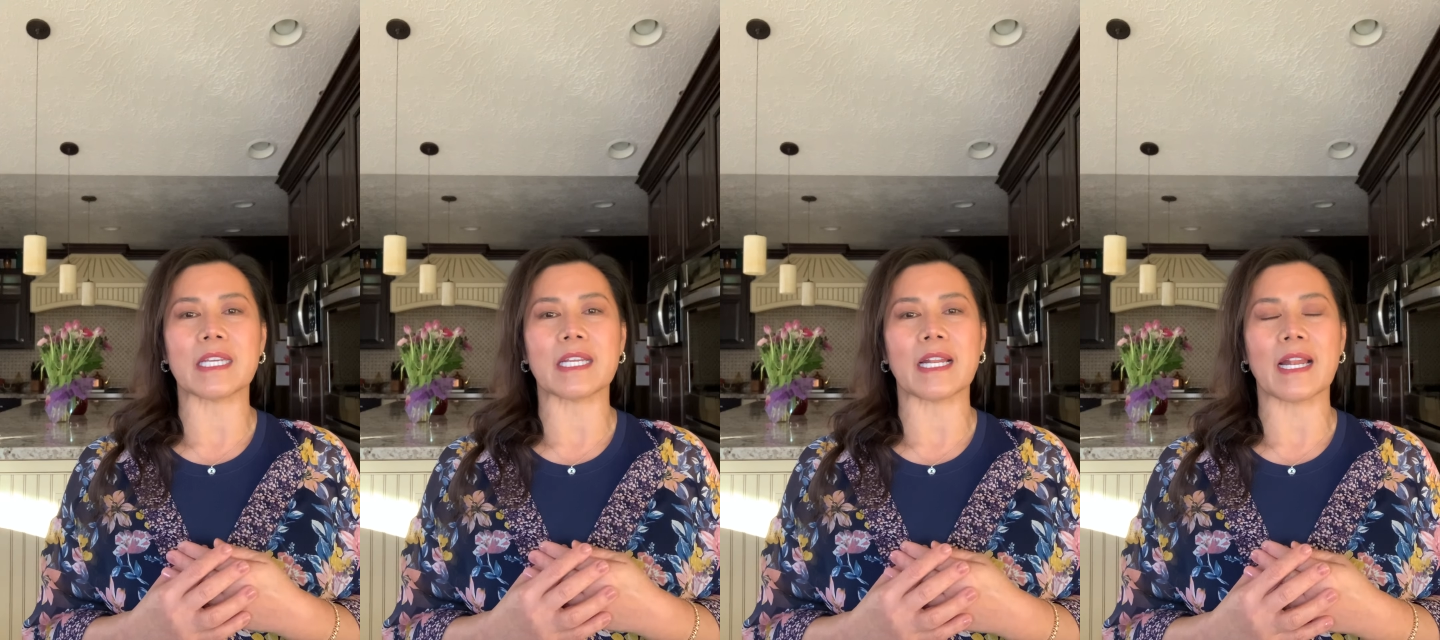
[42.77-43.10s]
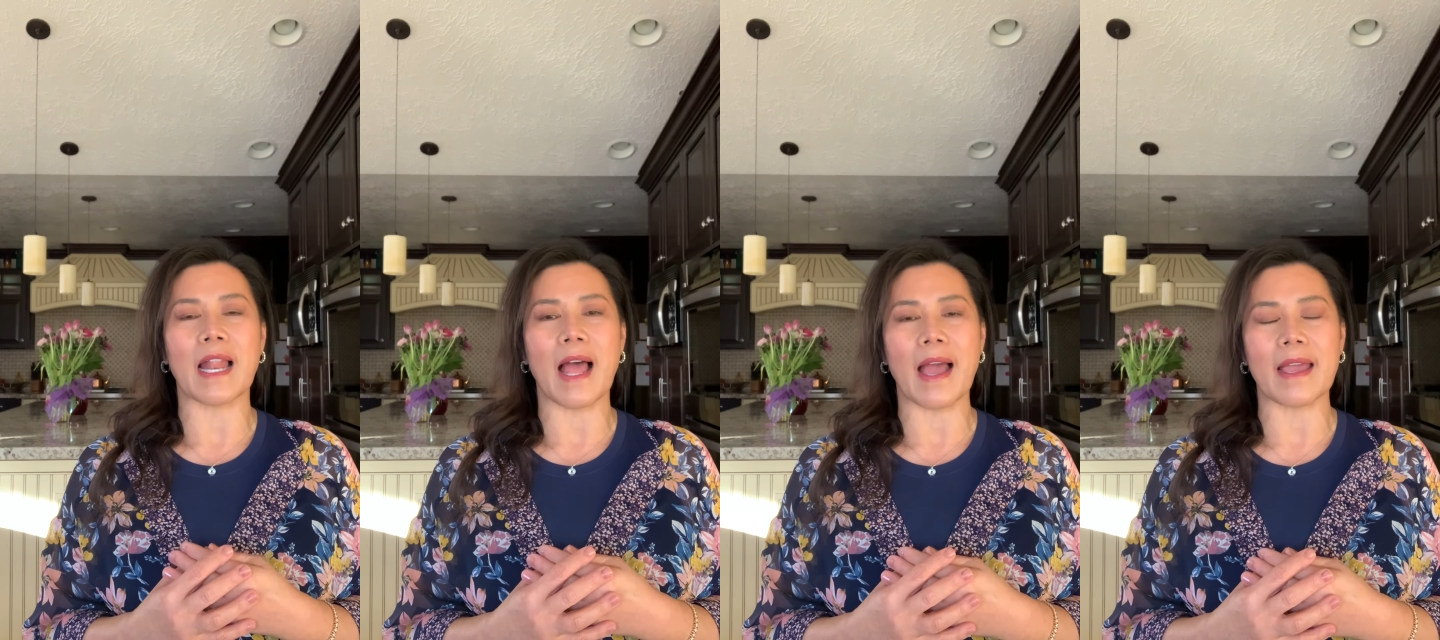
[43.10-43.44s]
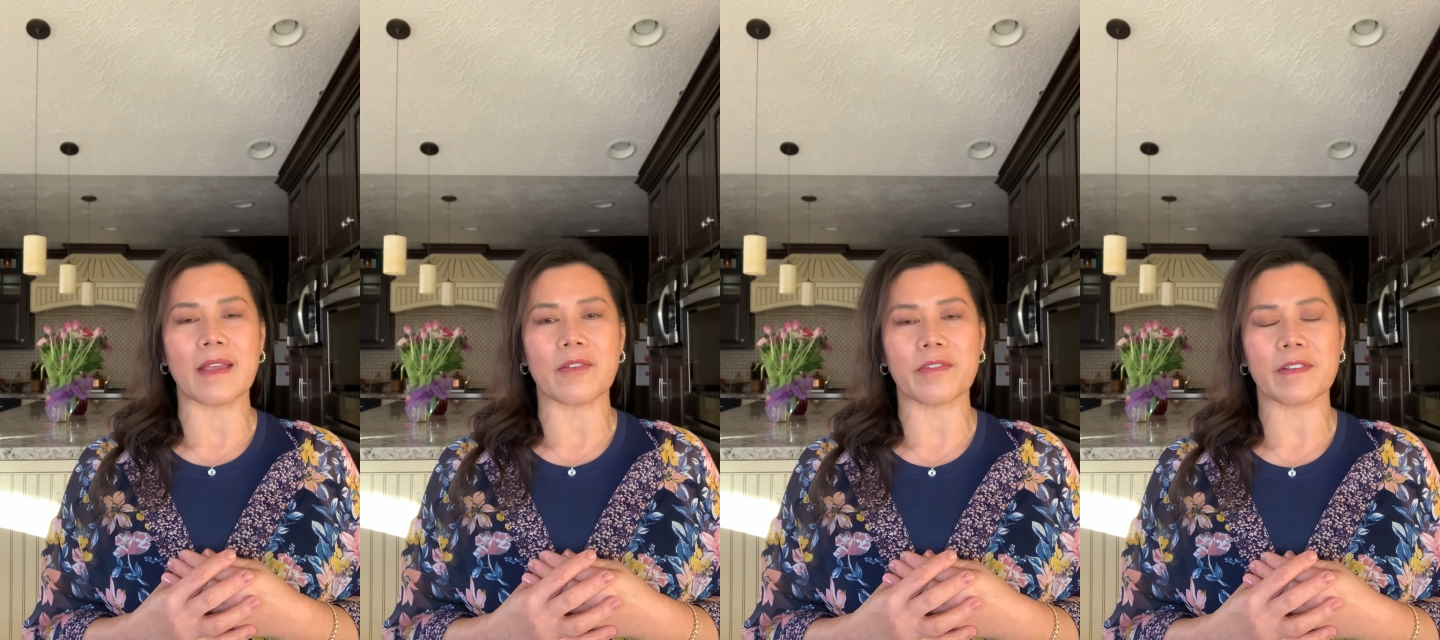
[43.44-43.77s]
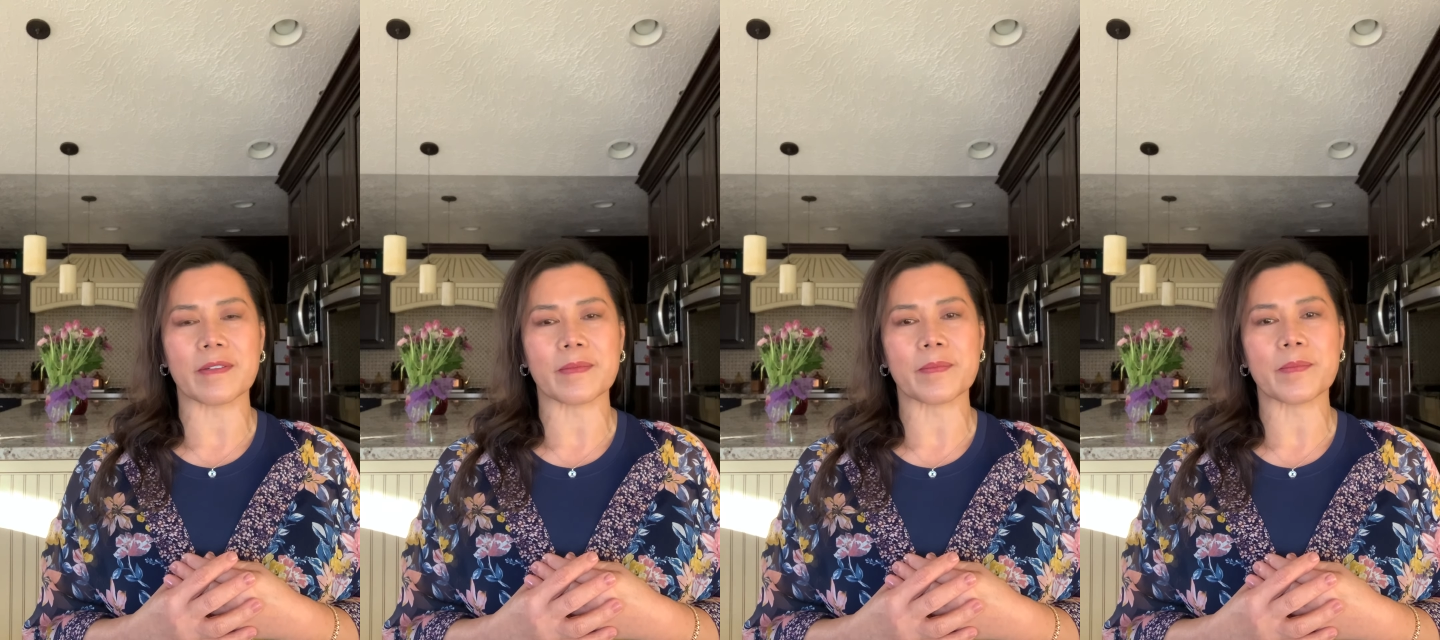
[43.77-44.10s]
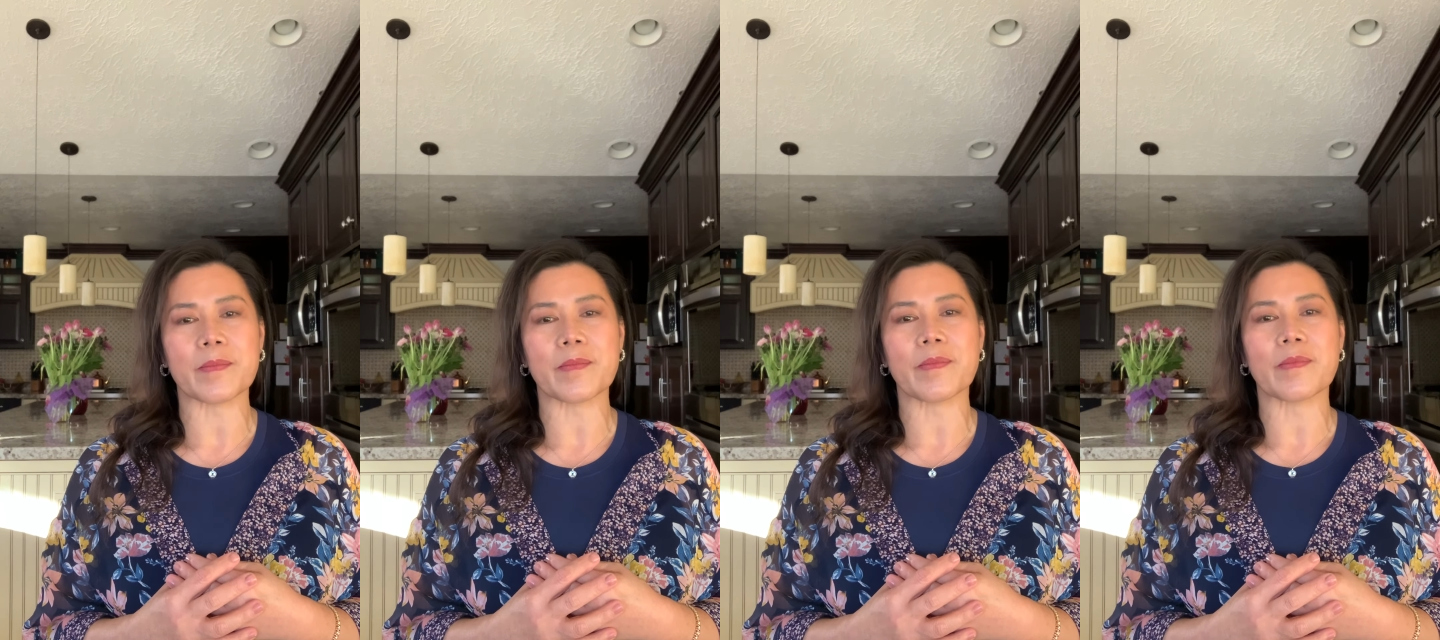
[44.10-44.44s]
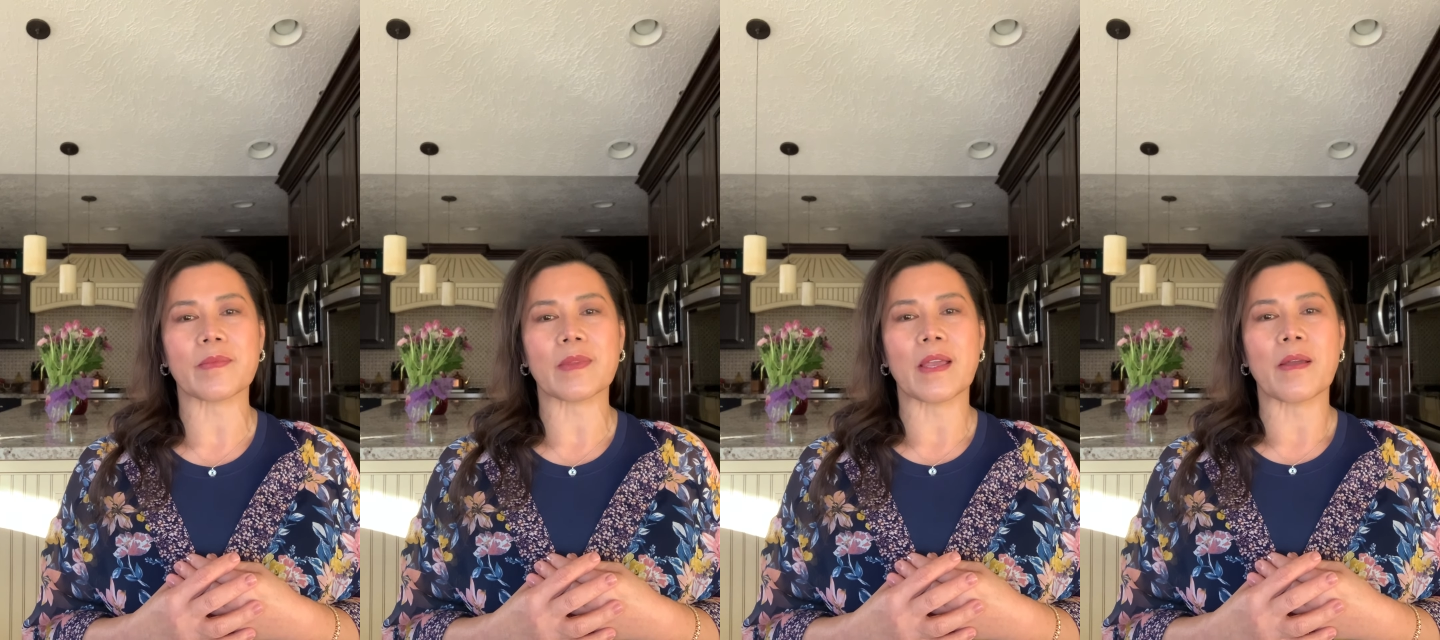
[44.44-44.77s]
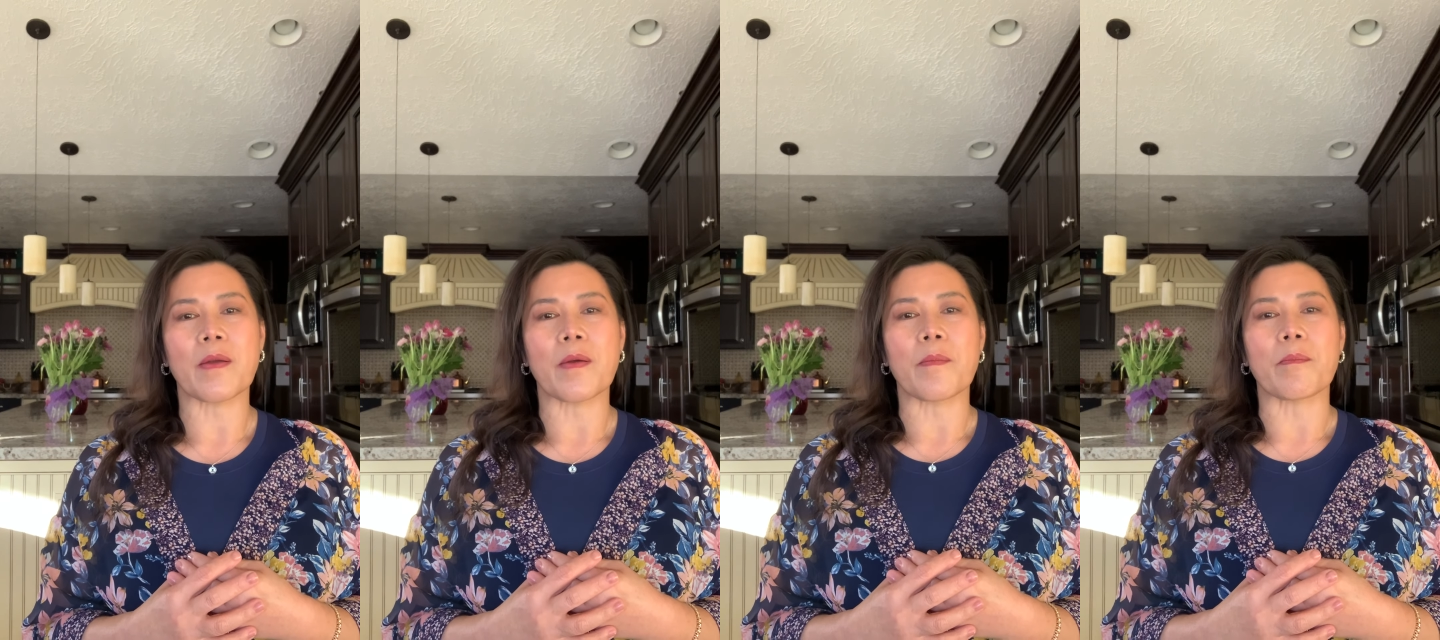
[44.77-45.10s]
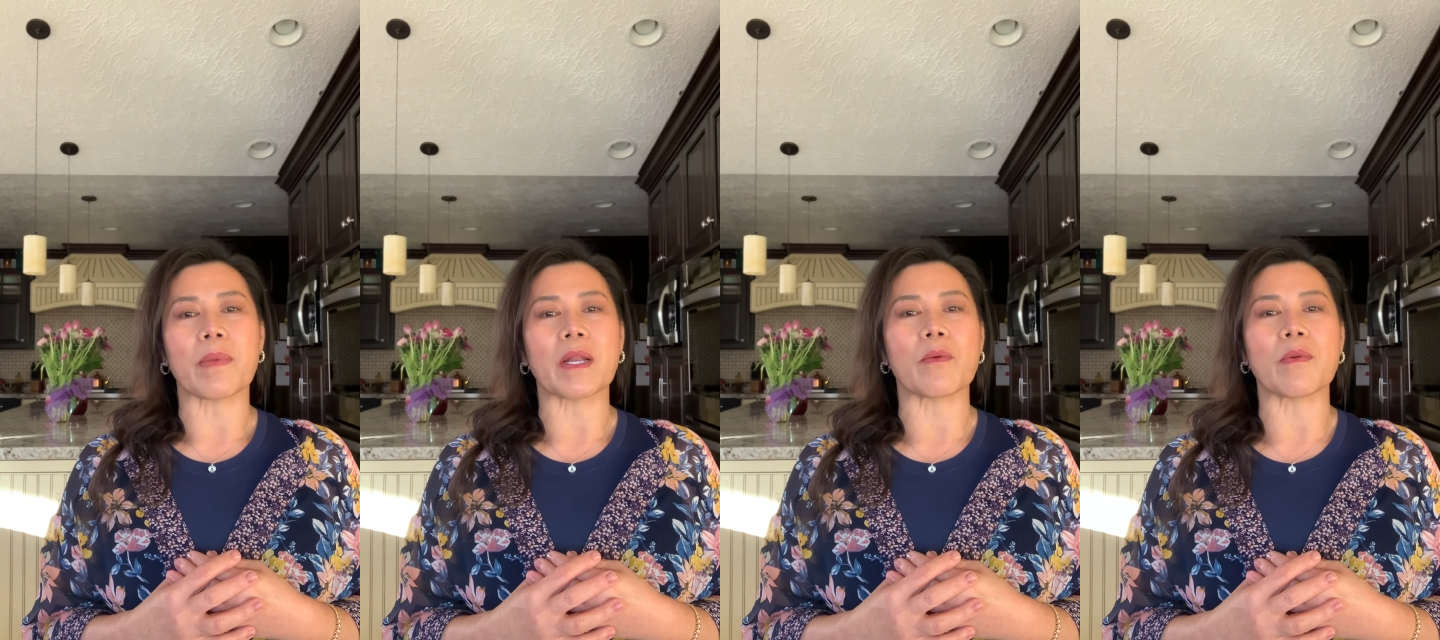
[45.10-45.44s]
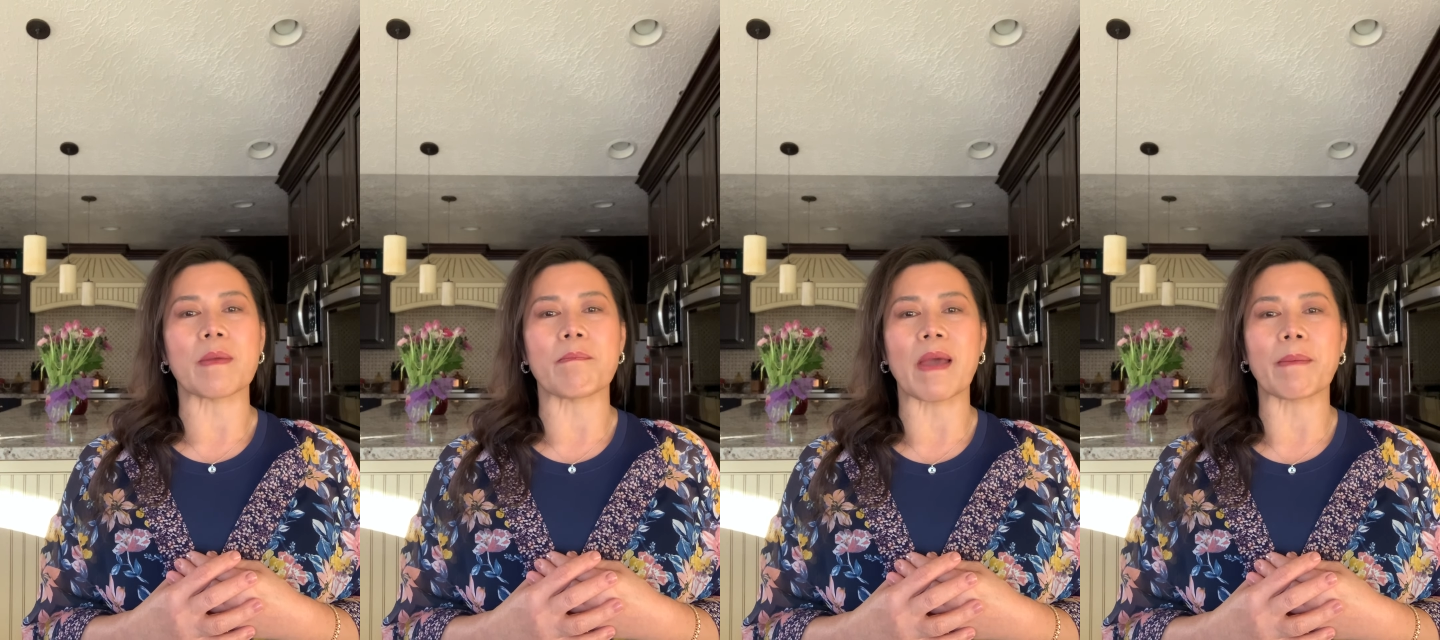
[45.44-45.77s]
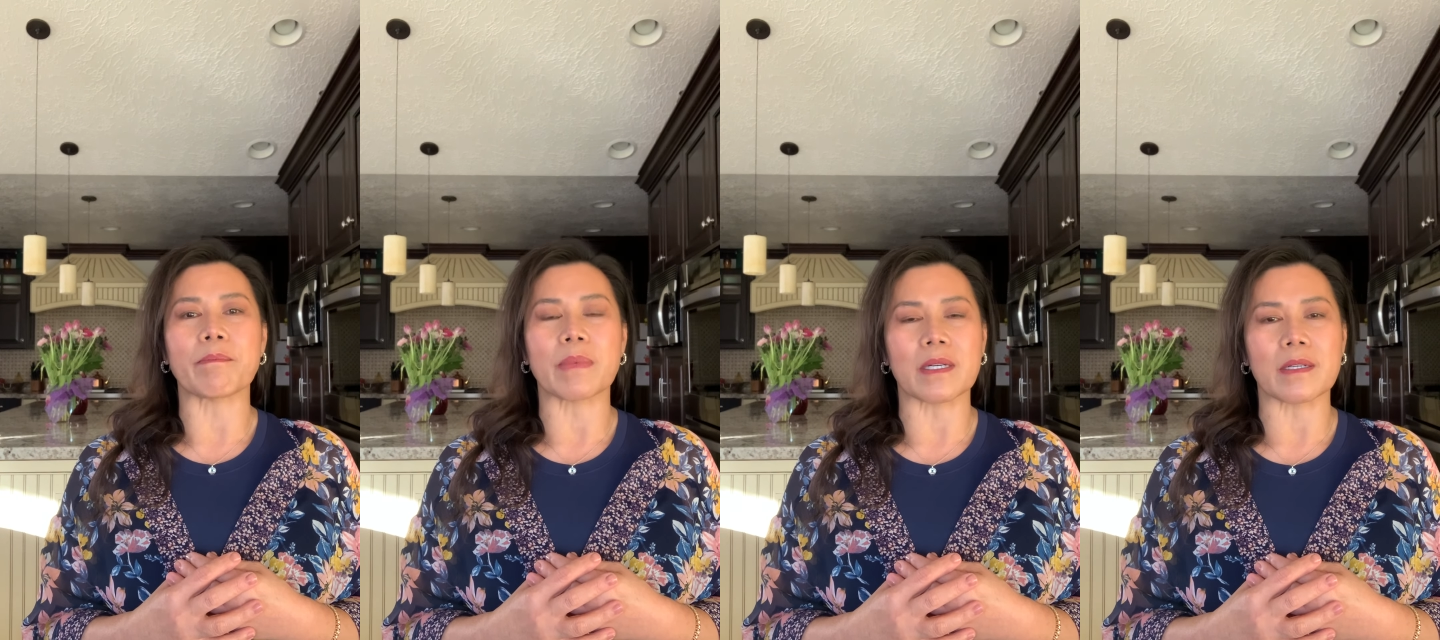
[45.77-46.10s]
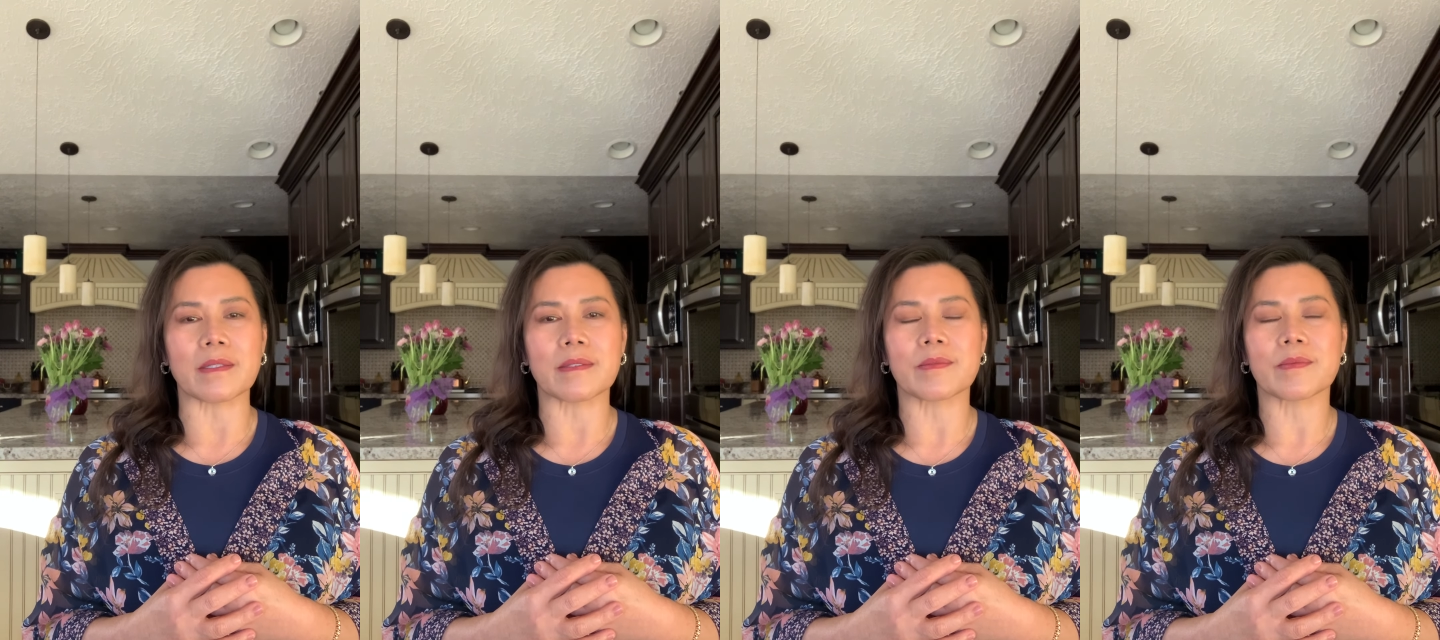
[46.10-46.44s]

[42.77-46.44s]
in life. But remember,